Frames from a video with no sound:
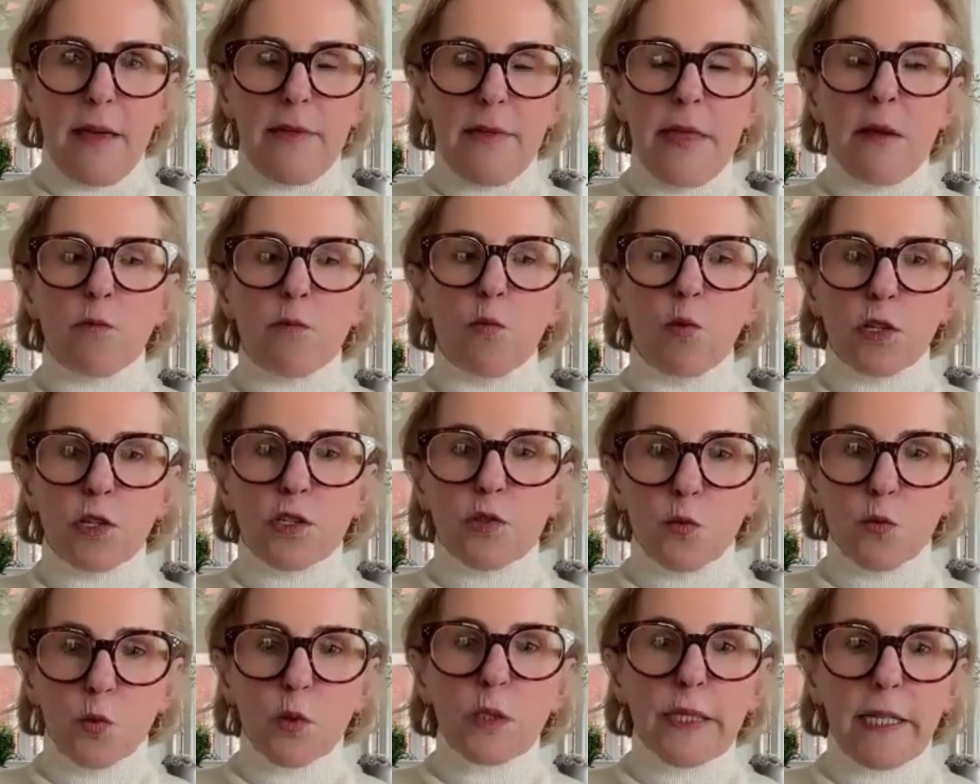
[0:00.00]
and then worked
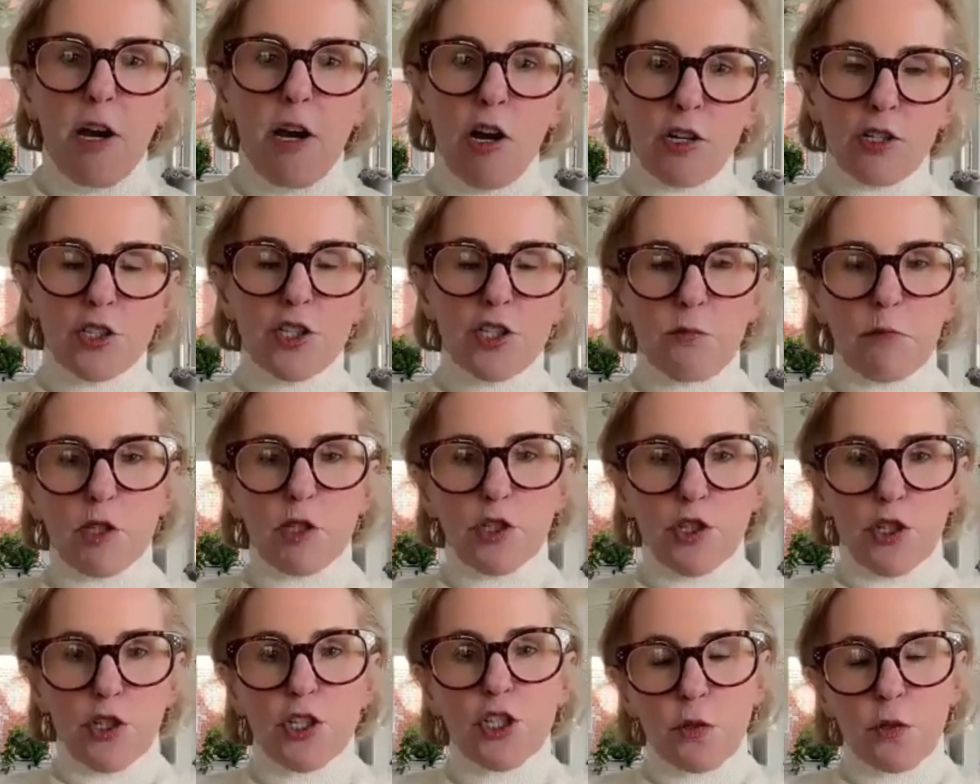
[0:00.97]
really hard to
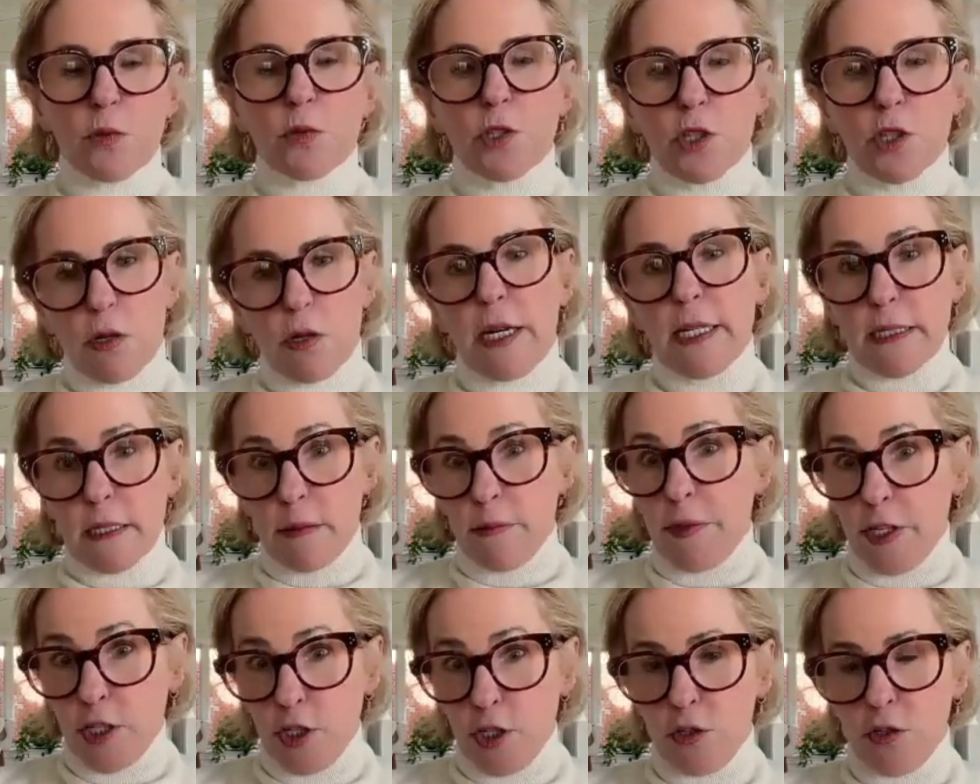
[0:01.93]
merge the two to create
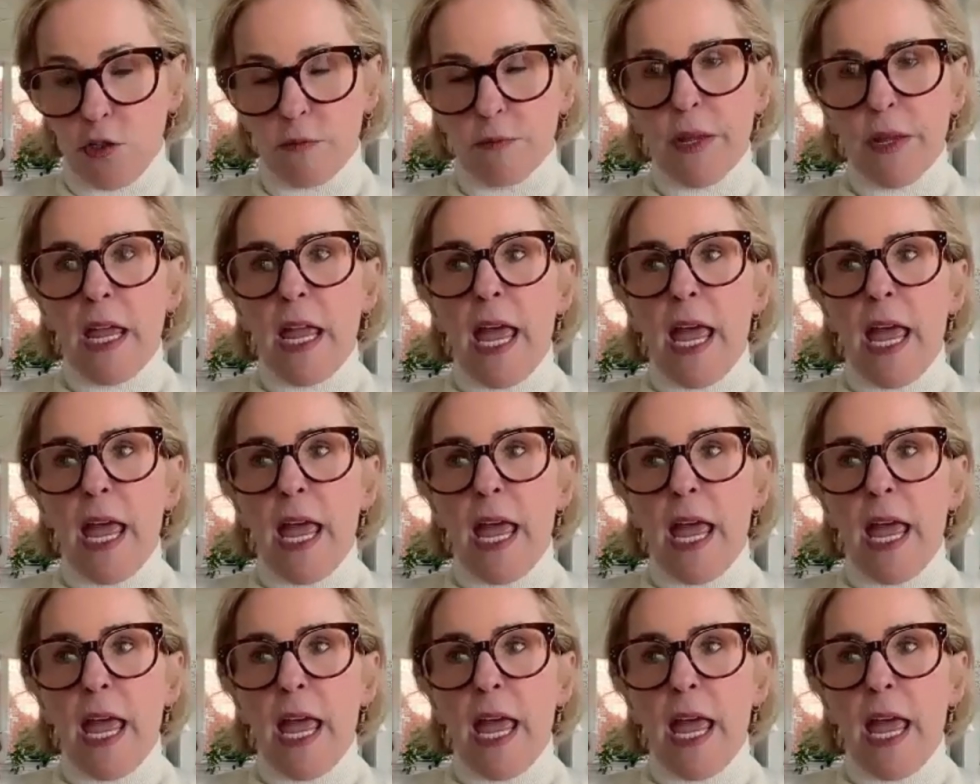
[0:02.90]
something new.